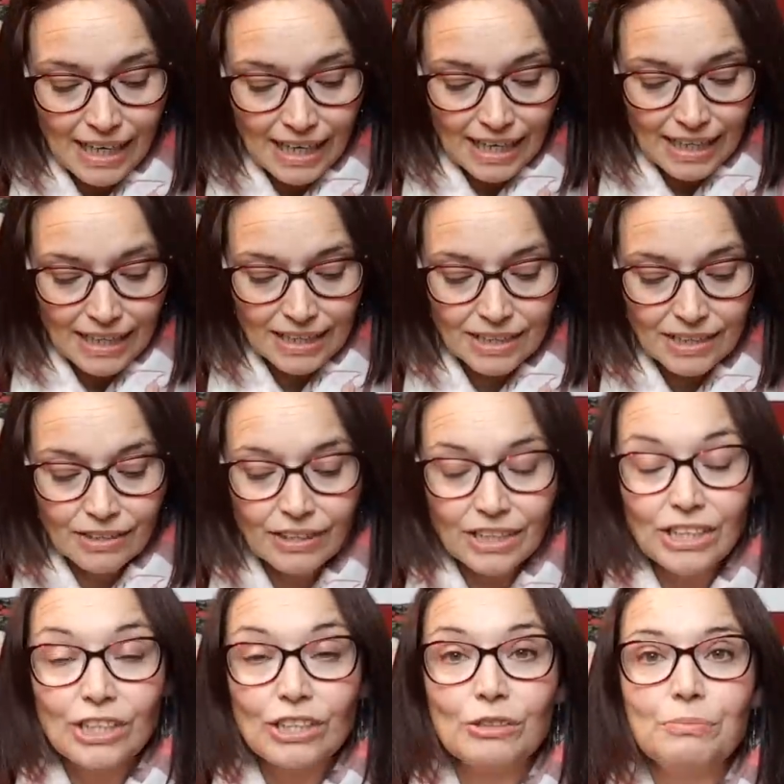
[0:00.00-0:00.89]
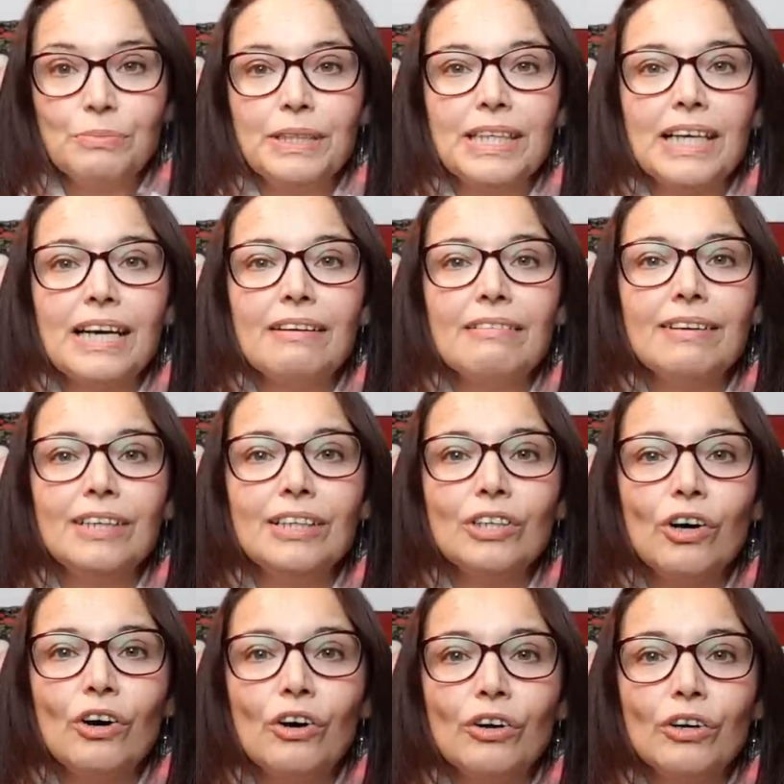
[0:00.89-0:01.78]
and I shall be
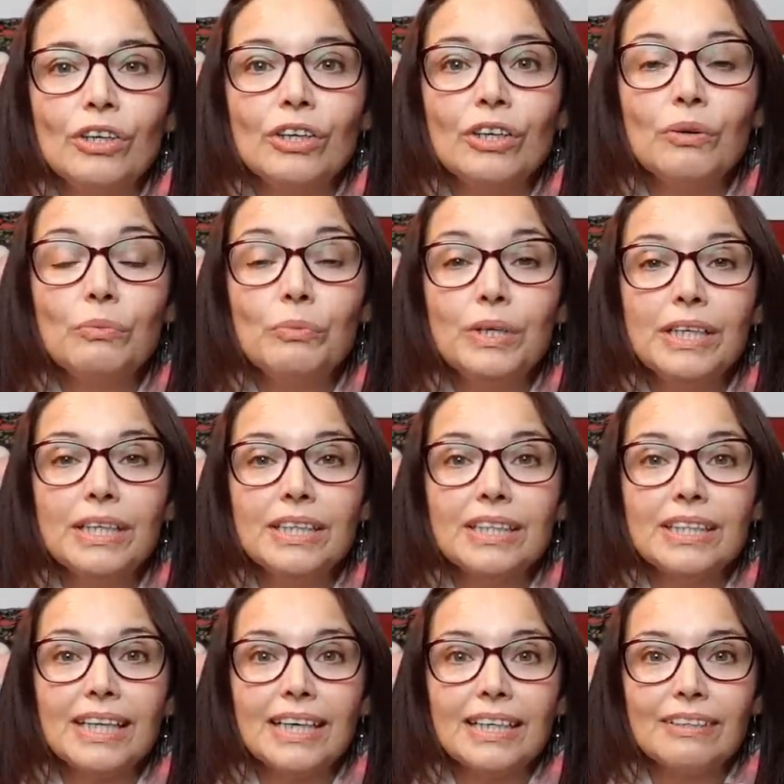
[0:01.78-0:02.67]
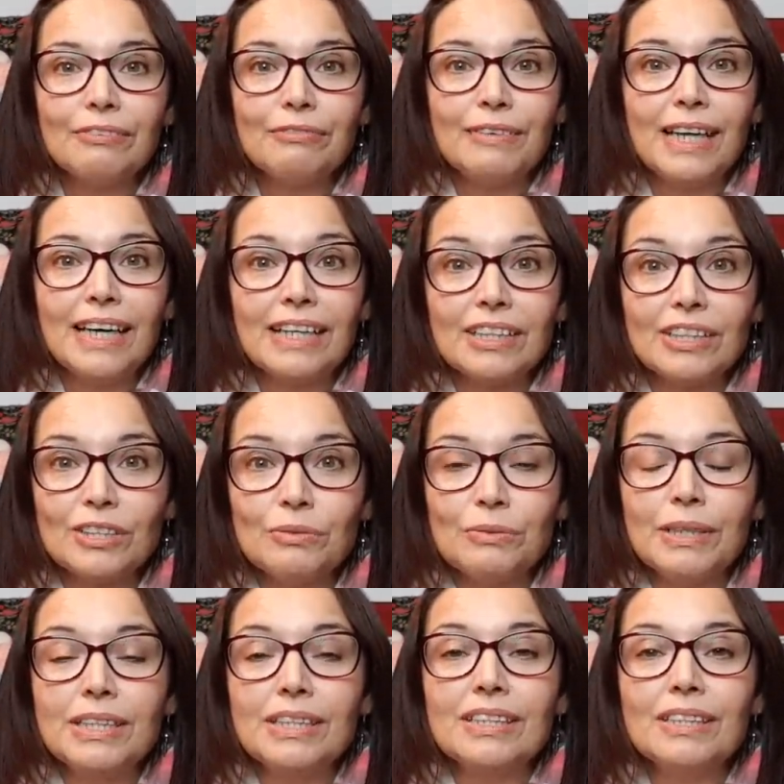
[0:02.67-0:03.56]
carrying on with that flax
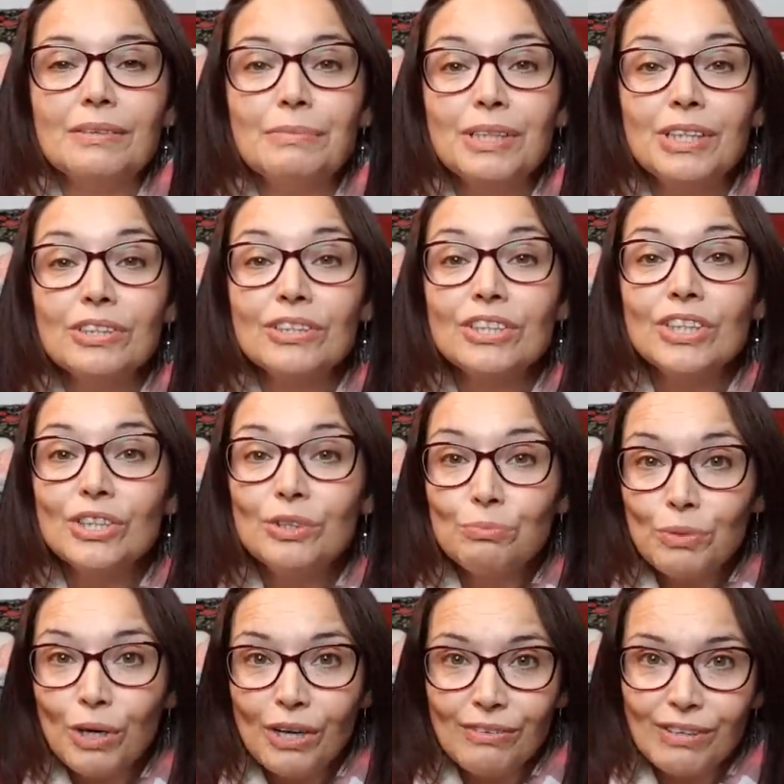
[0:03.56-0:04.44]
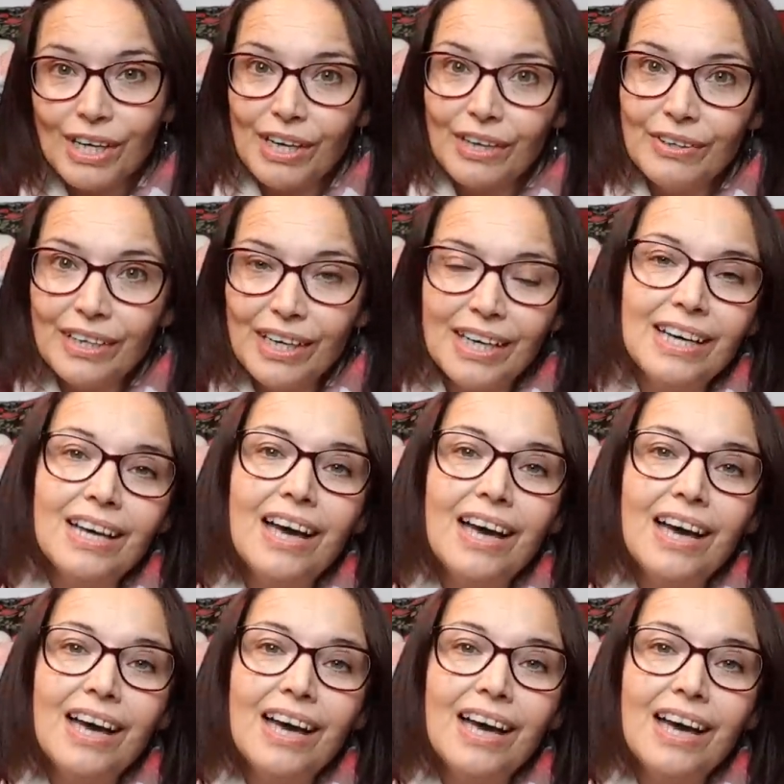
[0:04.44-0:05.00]
sweater, because tomorrow